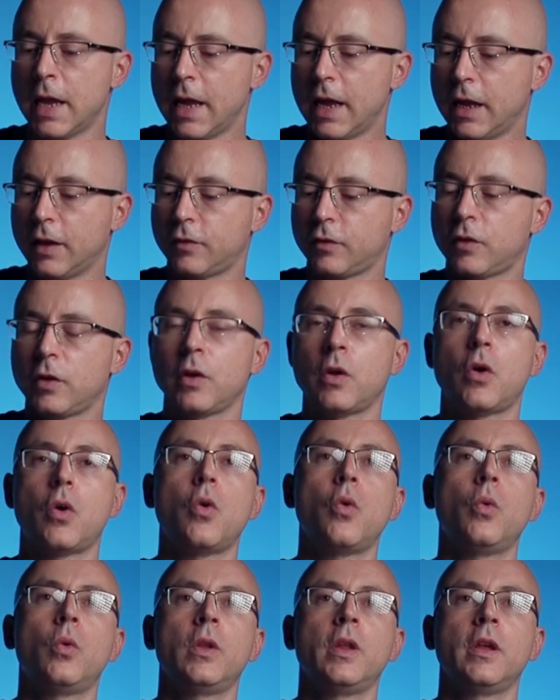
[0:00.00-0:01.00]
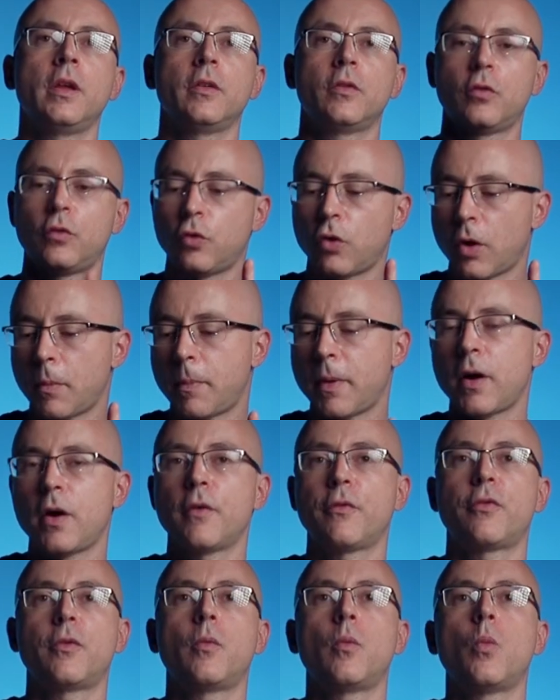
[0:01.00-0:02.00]
It's gonna only draw power
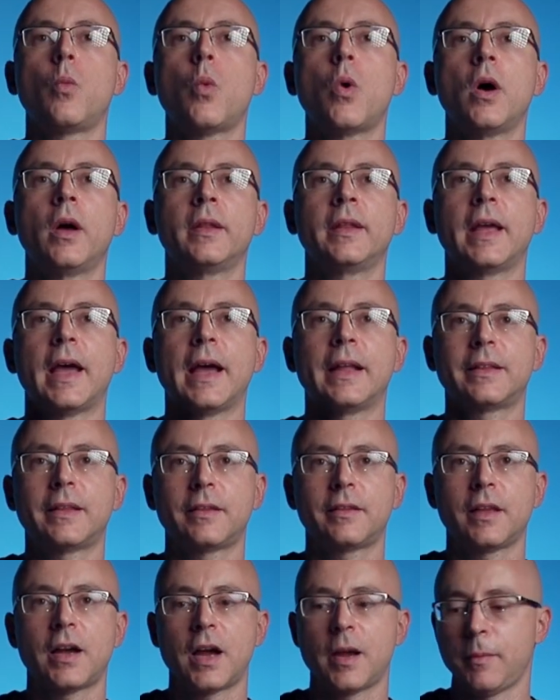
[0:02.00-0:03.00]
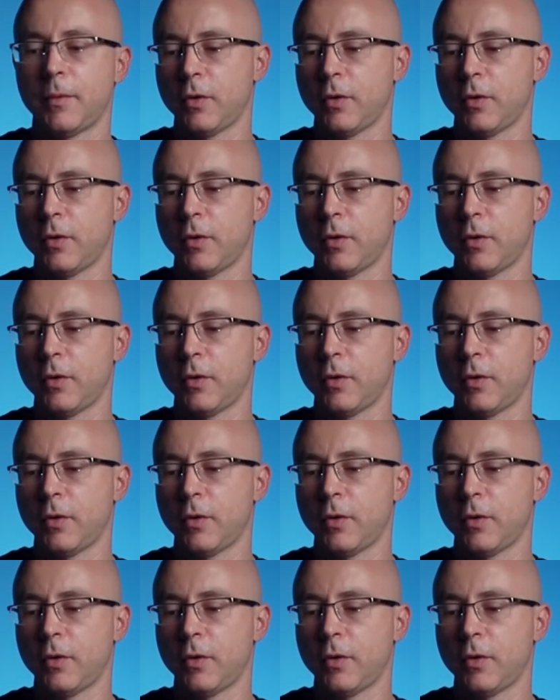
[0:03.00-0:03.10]
from one at a time.